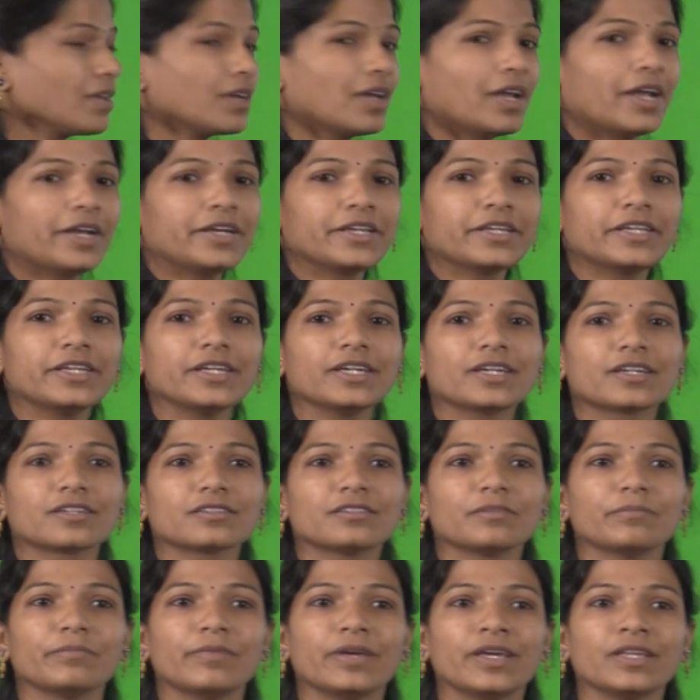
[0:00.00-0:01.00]
And here
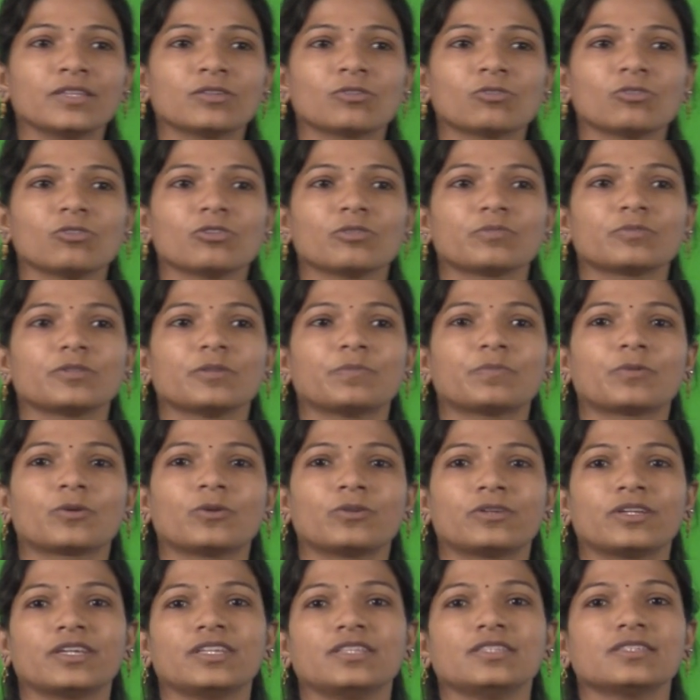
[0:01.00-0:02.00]
the main role of the
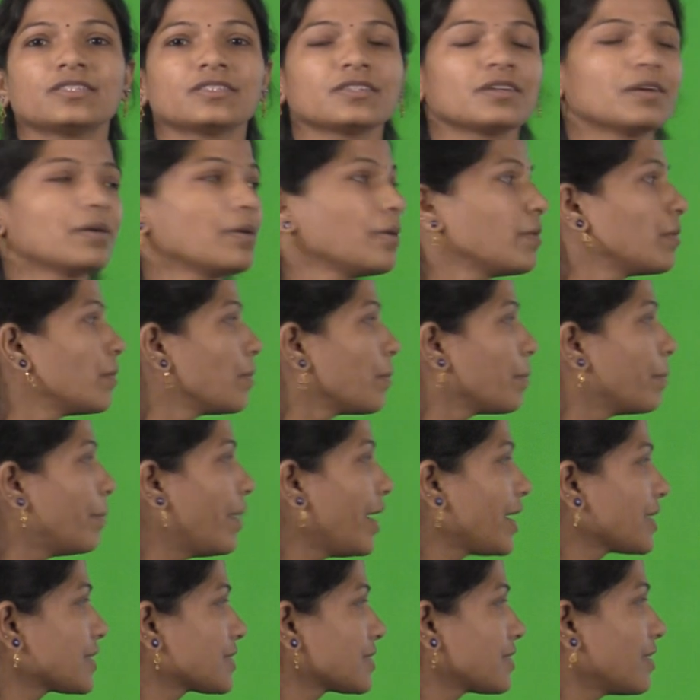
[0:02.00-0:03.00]
proteins
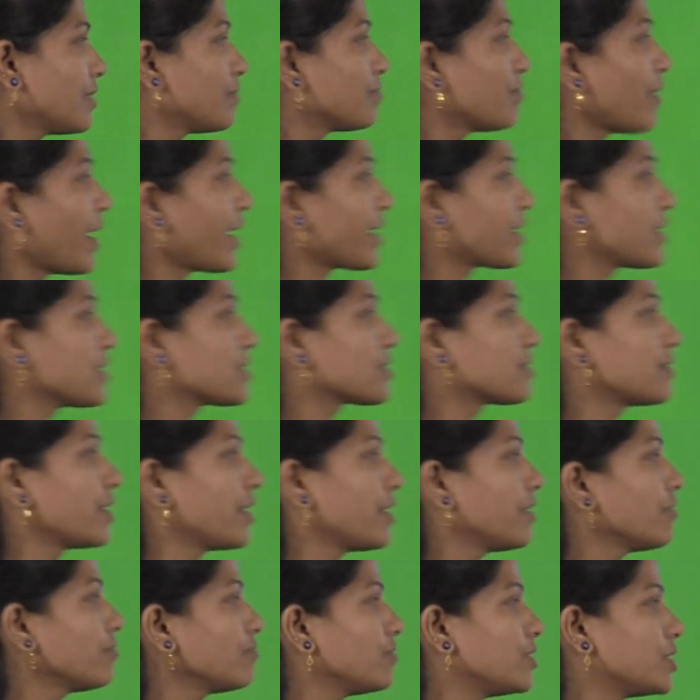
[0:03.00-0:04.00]
BAX and BAC is
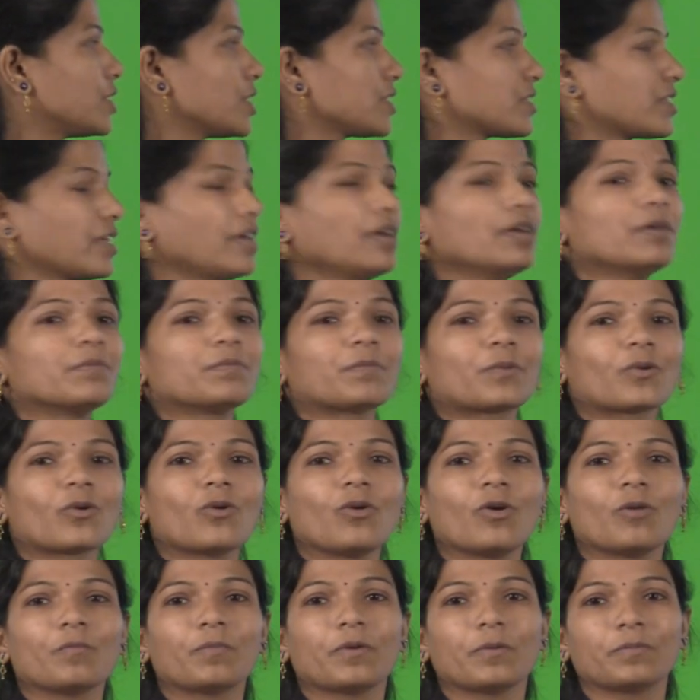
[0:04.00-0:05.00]
there, which is a
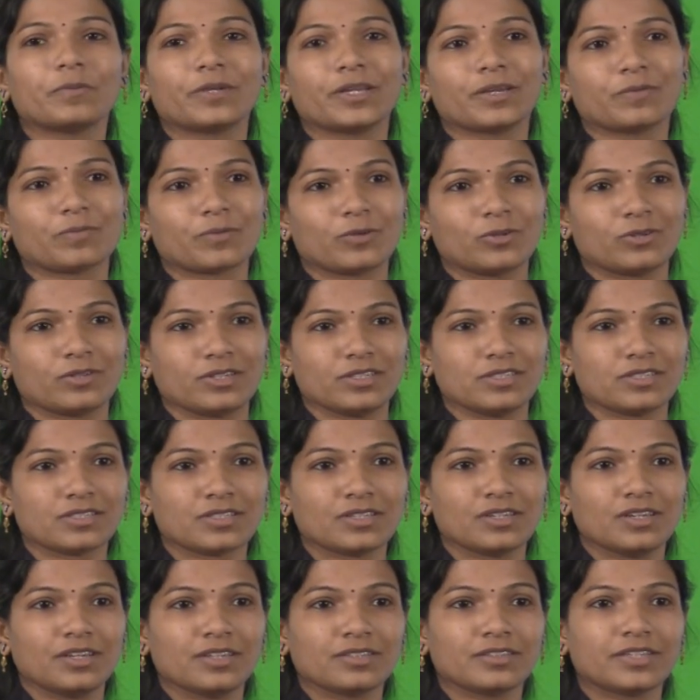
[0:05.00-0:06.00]
pro-apoptic proteins.
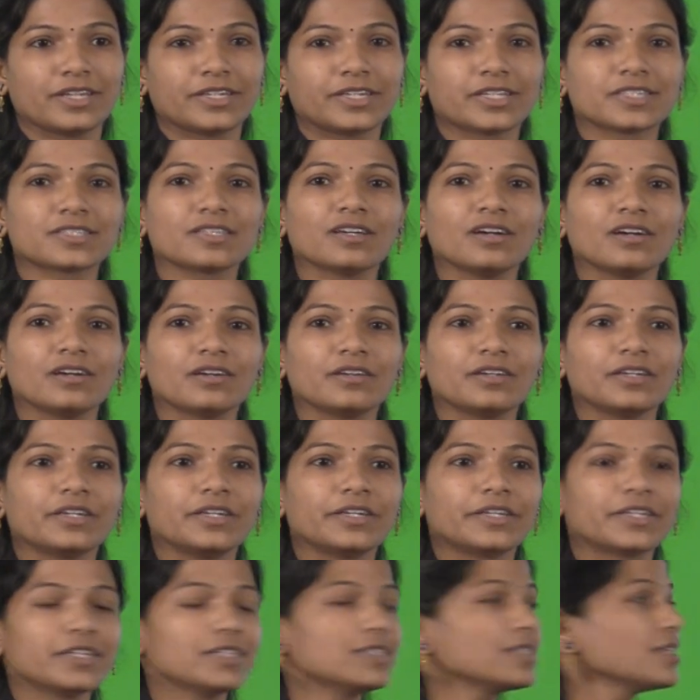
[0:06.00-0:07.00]
That is
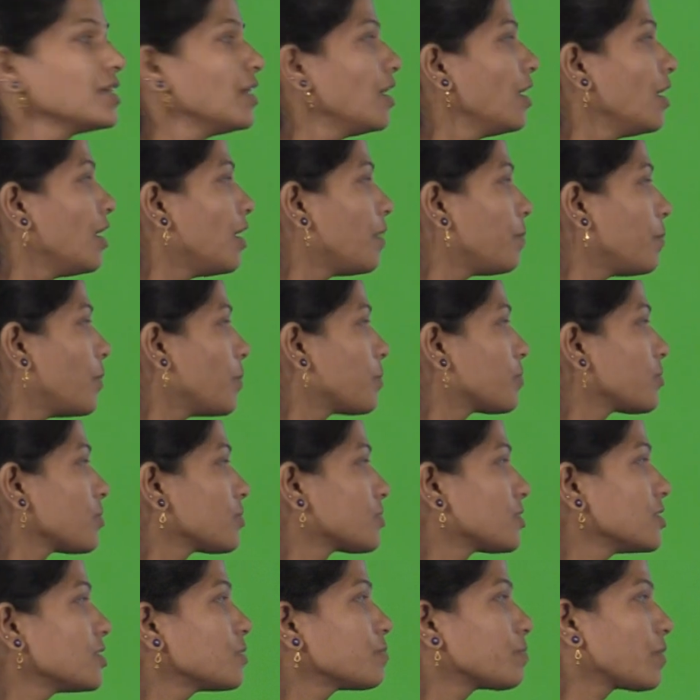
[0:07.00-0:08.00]
it is
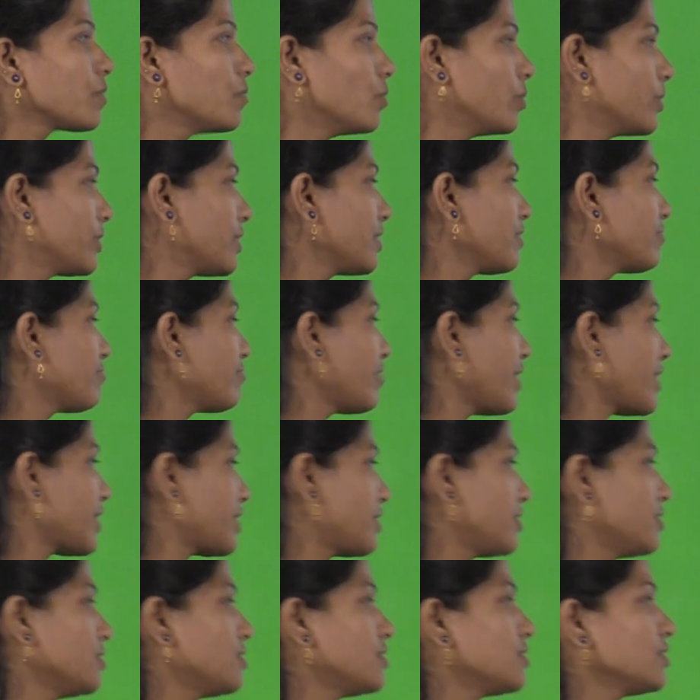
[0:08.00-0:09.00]
apoptosis promoting
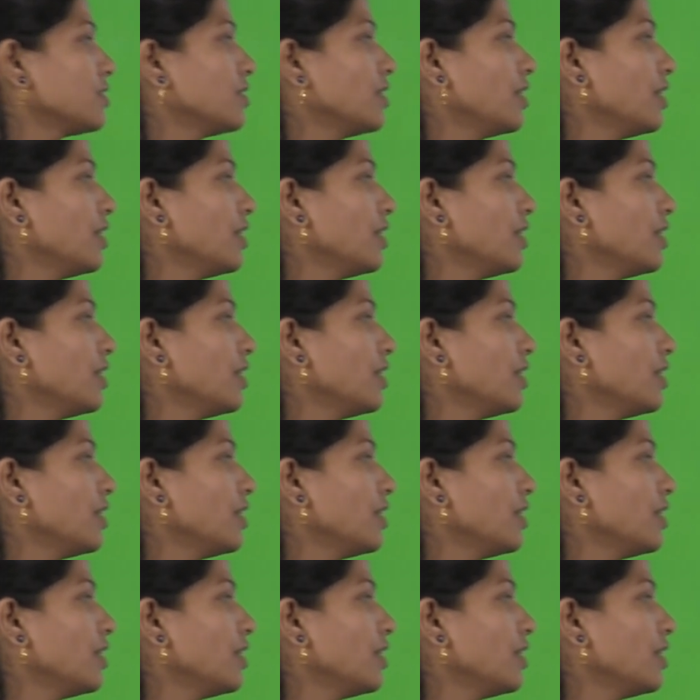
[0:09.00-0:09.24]
factors.